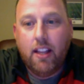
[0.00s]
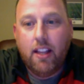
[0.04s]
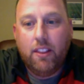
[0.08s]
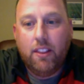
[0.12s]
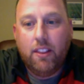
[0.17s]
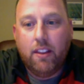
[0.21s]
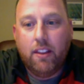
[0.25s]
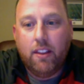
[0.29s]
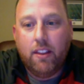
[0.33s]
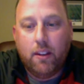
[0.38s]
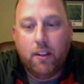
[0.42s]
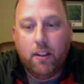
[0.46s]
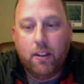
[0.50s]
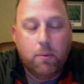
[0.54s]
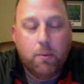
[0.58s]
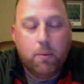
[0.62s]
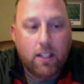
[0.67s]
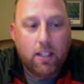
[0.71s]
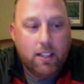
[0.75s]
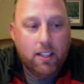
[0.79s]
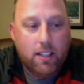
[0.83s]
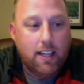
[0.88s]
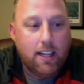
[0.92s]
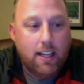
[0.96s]
They're more
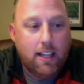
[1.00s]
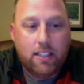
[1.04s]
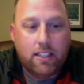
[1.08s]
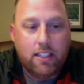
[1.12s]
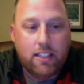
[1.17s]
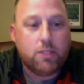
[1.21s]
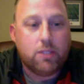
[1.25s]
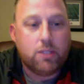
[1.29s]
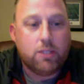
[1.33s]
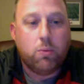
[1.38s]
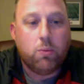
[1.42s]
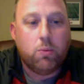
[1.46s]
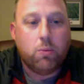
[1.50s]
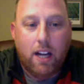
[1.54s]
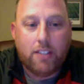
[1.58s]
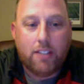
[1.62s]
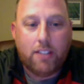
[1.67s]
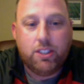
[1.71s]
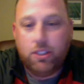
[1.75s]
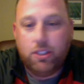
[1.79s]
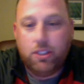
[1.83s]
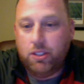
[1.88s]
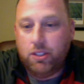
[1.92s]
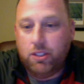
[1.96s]
inclined to just
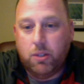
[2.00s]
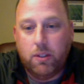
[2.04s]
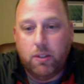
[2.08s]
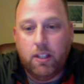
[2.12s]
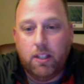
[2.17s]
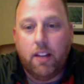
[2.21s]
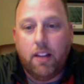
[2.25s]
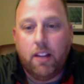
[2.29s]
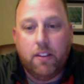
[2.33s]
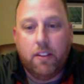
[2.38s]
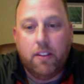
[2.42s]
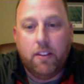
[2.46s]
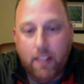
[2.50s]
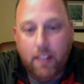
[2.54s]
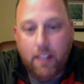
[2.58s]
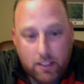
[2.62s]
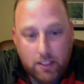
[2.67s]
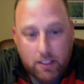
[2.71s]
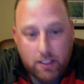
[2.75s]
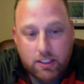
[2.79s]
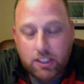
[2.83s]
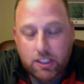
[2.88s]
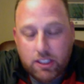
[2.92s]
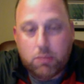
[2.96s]
watch you do it other than
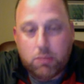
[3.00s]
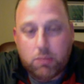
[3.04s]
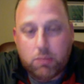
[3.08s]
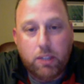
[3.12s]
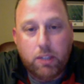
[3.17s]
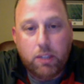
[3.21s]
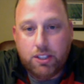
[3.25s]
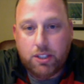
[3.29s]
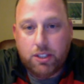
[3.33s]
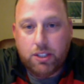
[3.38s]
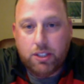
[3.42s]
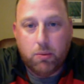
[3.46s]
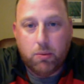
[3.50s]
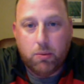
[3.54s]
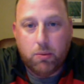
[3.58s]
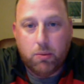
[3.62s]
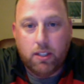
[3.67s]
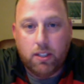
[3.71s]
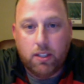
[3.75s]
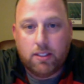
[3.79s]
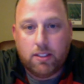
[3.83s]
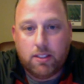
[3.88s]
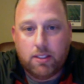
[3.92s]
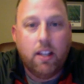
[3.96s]
to just read your
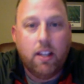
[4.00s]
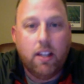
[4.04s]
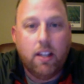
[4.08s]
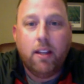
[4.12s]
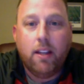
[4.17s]
words.